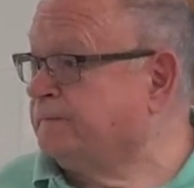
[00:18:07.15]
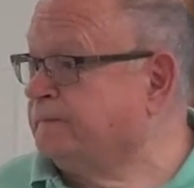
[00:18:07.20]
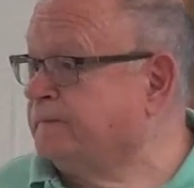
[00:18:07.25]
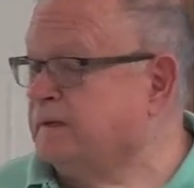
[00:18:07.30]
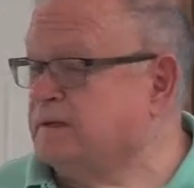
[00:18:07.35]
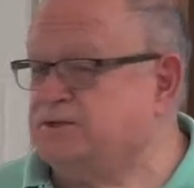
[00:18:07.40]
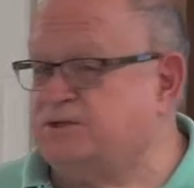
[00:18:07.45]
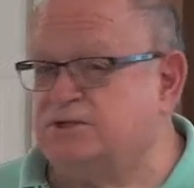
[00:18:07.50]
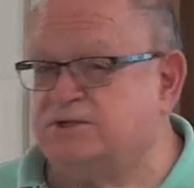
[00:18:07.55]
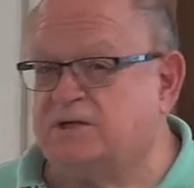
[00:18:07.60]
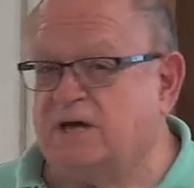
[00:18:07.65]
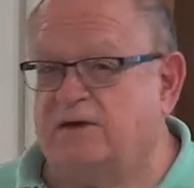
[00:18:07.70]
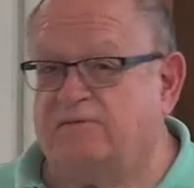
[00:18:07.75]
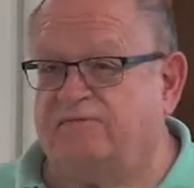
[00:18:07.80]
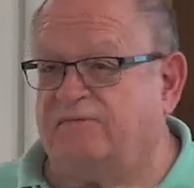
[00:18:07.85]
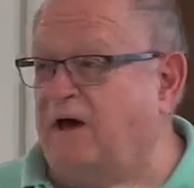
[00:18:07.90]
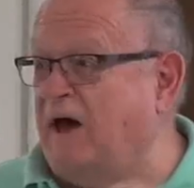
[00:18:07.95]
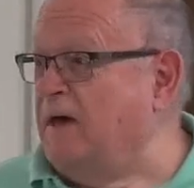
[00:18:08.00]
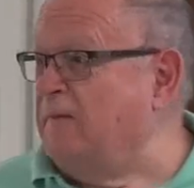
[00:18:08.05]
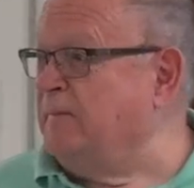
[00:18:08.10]
She's got
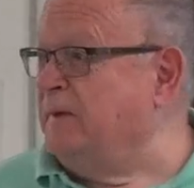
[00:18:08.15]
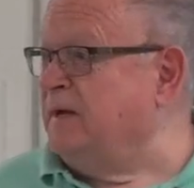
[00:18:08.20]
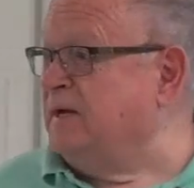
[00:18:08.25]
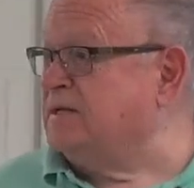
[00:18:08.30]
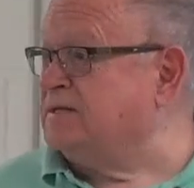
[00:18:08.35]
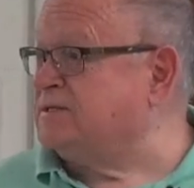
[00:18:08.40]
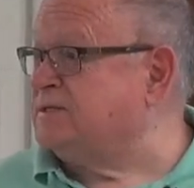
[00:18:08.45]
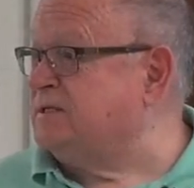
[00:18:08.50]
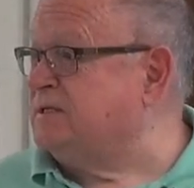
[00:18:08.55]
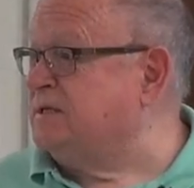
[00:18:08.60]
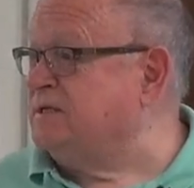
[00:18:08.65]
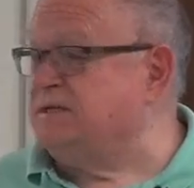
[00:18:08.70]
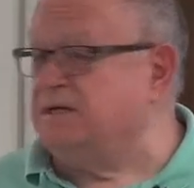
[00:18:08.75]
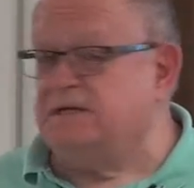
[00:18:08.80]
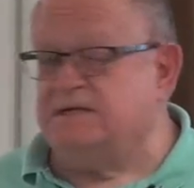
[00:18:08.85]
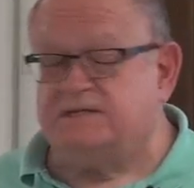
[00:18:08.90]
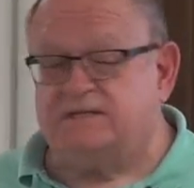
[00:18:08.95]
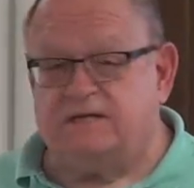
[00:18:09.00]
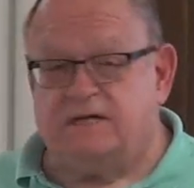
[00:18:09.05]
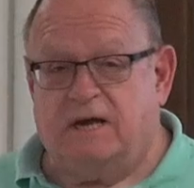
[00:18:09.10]
5 minutes in the
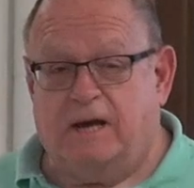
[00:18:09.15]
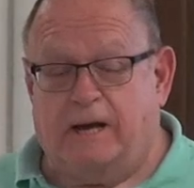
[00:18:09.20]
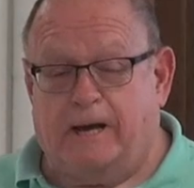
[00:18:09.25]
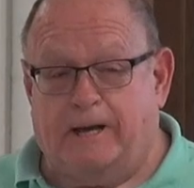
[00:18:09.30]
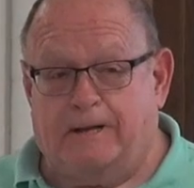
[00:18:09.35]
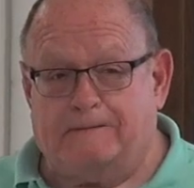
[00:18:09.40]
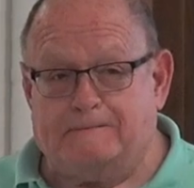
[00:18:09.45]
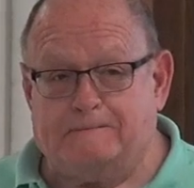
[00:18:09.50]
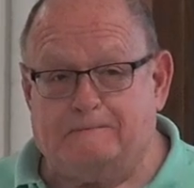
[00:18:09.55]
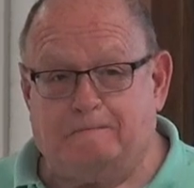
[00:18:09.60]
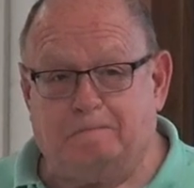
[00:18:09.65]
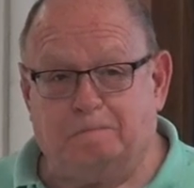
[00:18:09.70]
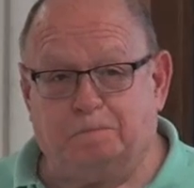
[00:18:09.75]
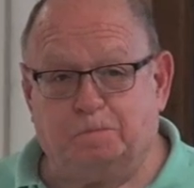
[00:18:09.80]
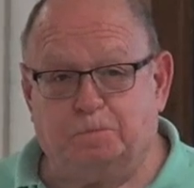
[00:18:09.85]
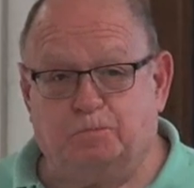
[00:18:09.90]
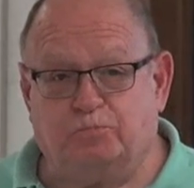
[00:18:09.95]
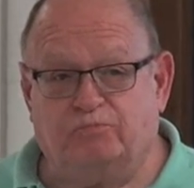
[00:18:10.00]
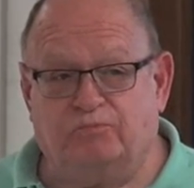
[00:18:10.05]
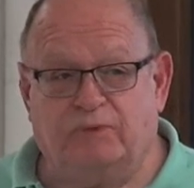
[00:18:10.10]
DCA
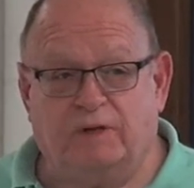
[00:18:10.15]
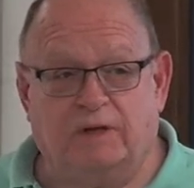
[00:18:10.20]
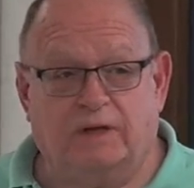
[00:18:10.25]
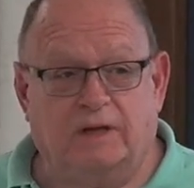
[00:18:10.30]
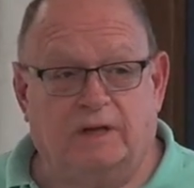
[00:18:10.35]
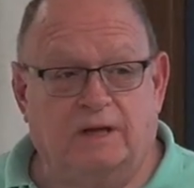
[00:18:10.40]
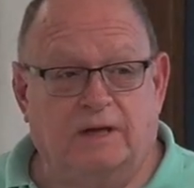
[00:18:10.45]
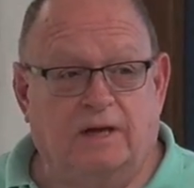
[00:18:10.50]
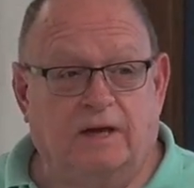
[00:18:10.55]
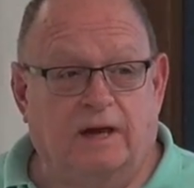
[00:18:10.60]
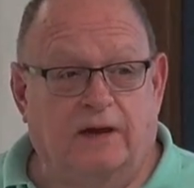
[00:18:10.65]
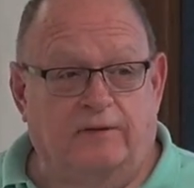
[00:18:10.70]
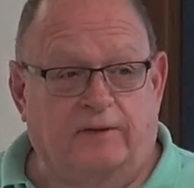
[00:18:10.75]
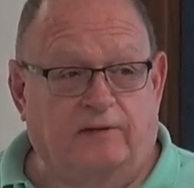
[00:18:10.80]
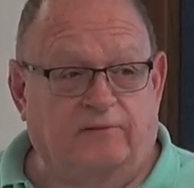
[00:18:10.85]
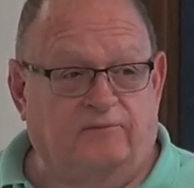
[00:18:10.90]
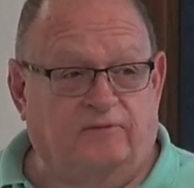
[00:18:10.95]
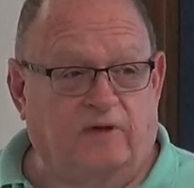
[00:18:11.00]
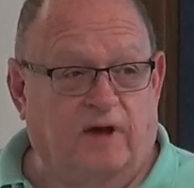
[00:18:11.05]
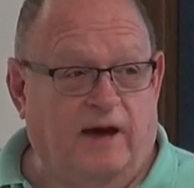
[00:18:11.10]
and then
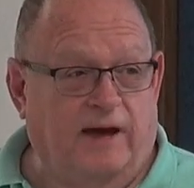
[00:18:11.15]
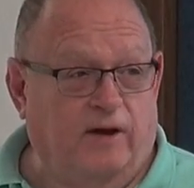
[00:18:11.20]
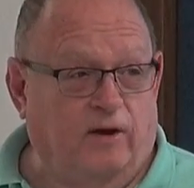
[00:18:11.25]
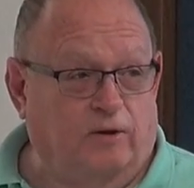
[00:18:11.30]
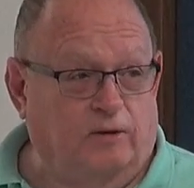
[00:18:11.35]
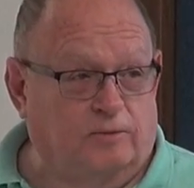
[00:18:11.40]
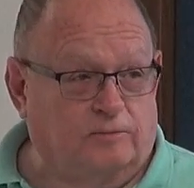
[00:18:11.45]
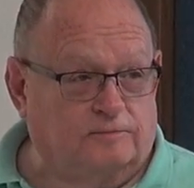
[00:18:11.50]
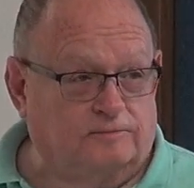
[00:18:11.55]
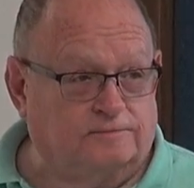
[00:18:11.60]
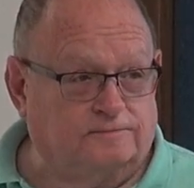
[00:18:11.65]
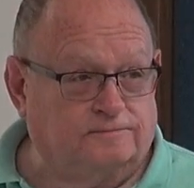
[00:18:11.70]
fly home.